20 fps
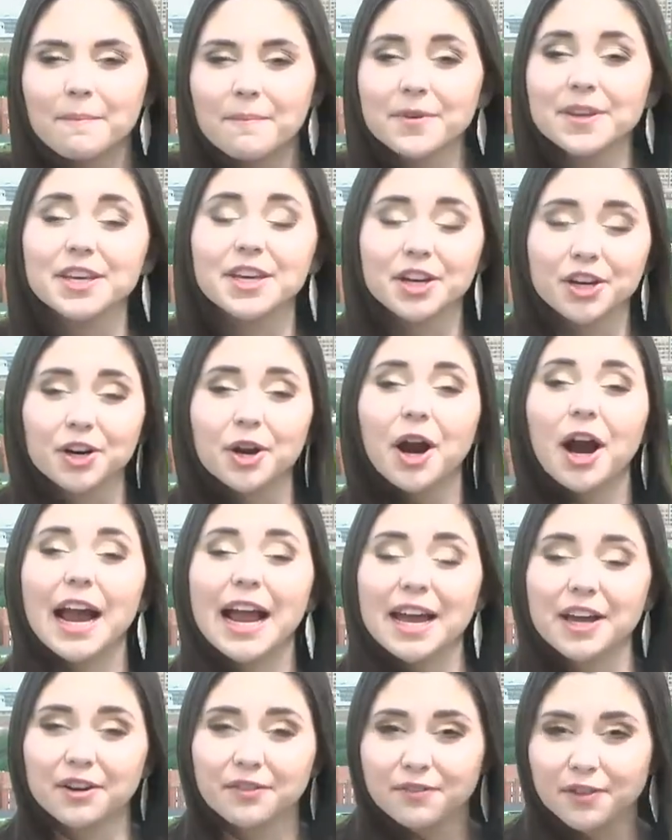year
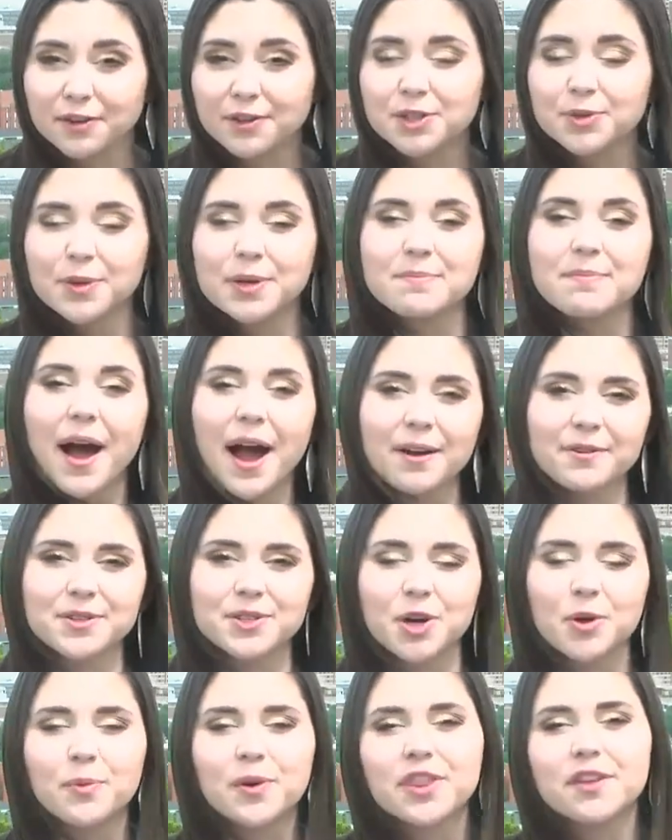anniversary
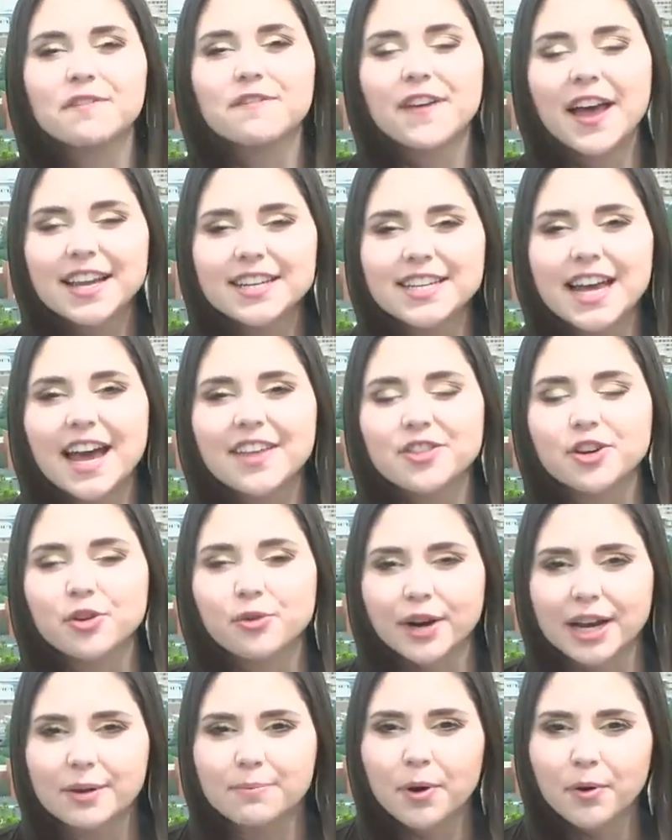milestone with a event at the
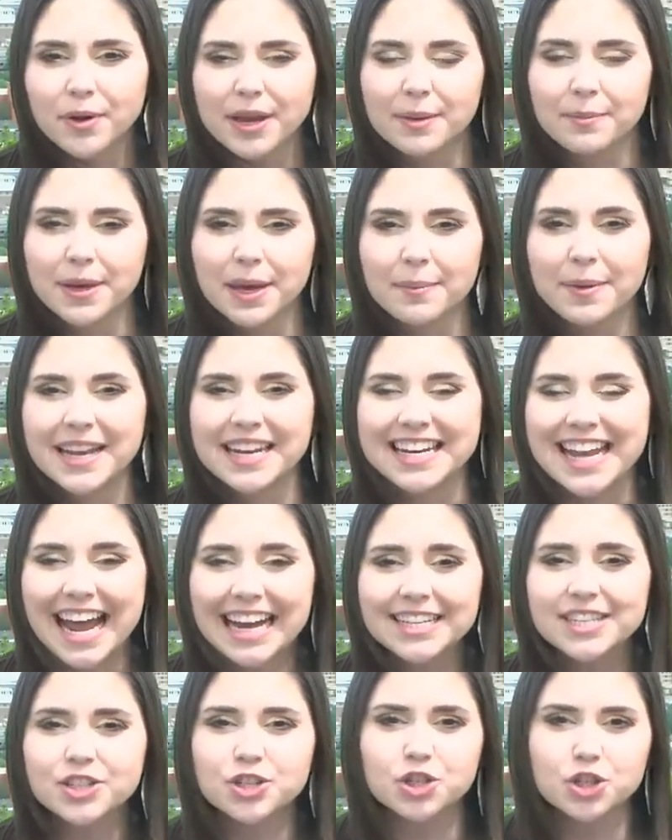Grand Bohemian
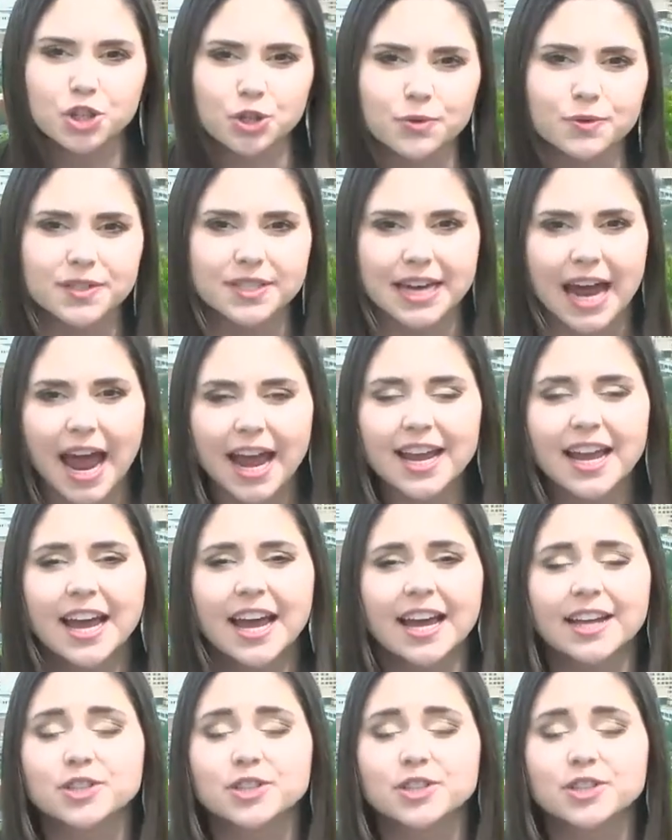next Tuesday.